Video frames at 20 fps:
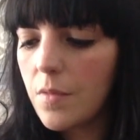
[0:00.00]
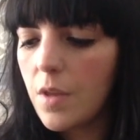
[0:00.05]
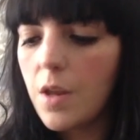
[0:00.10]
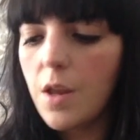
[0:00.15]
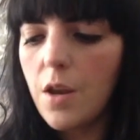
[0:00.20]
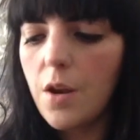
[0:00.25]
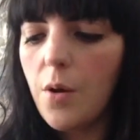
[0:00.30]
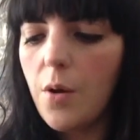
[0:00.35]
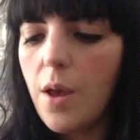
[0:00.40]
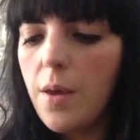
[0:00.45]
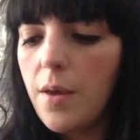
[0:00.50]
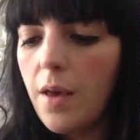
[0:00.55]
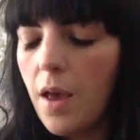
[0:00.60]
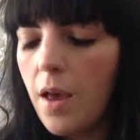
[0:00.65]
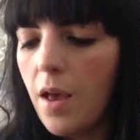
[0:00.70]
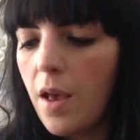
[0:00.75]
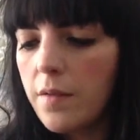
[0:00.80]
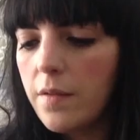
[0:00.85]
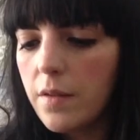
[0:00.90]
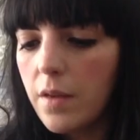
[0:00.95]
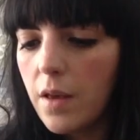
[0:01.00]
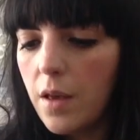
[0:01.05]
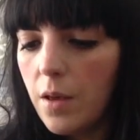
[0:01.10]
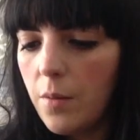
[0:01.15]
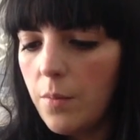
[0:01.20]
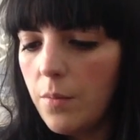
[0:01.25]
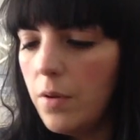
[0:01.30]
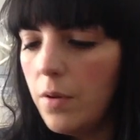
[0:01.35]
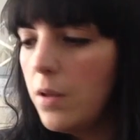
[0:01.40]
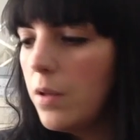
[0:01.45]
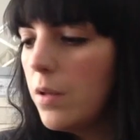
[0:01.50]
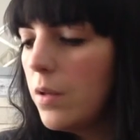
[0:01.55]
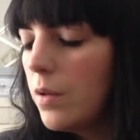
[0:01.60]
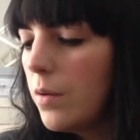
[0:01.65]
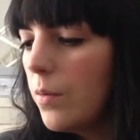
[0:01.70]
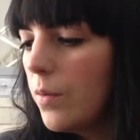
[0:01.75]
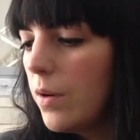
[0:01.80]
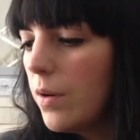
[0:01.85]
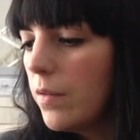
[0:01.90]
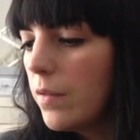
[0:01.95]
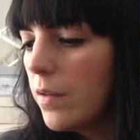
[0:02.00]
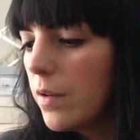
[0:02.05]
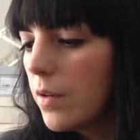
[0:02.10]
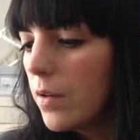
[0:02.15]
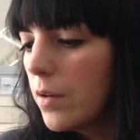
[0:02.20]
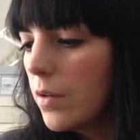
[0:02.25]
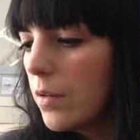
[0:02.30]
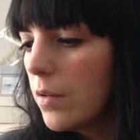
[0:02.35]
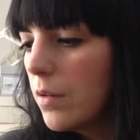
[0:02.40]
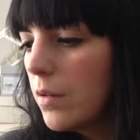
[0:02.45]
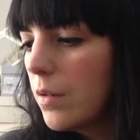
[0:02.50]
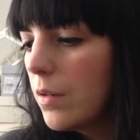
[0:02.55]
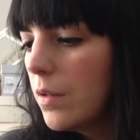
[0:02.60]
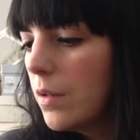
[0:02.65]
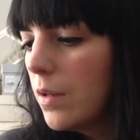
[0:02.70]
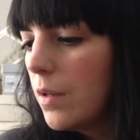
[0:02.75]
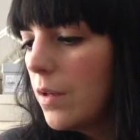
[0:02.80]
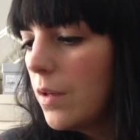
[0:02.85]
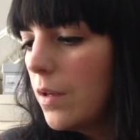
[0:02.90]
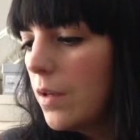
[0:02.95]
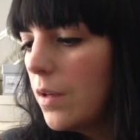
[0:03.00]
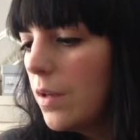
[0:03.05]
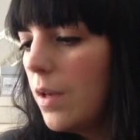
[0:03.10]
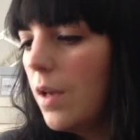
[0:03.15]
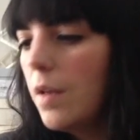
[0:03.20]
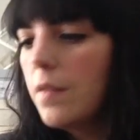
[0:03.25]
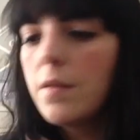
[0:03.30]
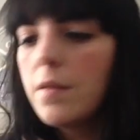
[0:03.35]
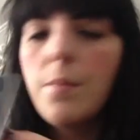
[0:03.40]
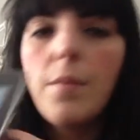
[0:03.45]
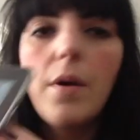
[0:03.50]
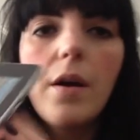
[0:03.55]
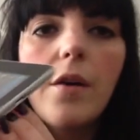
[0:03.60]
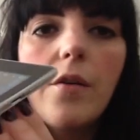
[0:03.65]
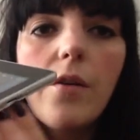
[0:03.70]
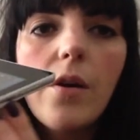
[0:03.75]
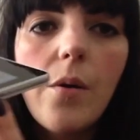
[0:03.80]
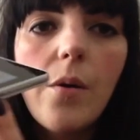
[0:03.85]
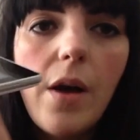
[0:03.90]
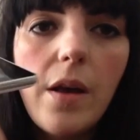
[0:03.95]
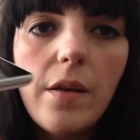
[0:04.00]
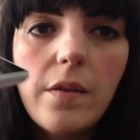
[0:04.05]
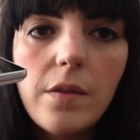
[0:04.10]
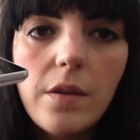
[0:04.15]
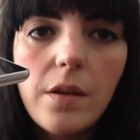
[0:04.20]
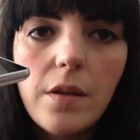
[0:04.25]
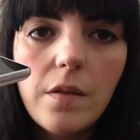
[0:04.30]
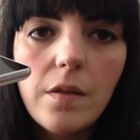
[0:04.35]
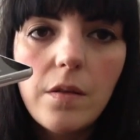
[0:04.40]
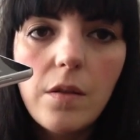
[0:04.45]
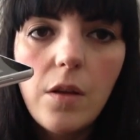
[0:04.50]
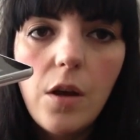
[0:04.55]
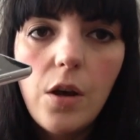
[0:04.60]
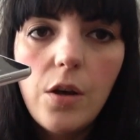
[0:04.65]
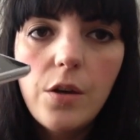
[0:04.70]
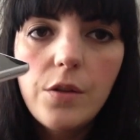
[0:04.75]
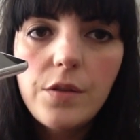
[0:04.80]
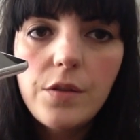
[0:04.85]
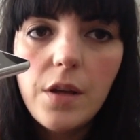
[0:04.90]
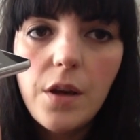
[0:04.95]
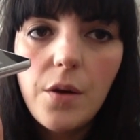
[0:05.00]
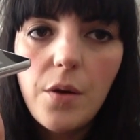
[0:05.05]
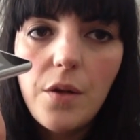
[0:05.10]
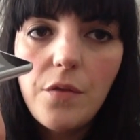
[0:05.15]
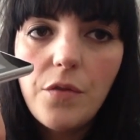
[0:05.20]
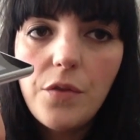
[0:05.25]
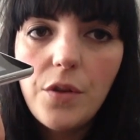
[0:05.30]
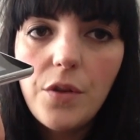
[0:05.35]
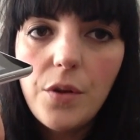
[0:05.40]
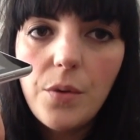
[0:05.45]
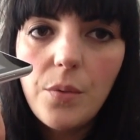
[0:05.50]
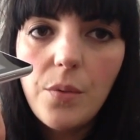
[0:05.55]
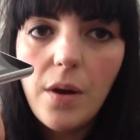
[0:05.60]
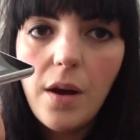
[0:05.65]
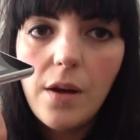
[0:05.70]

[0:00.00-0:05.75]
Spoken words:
you know, it has where has it gone? It has a micro SD slot, so if you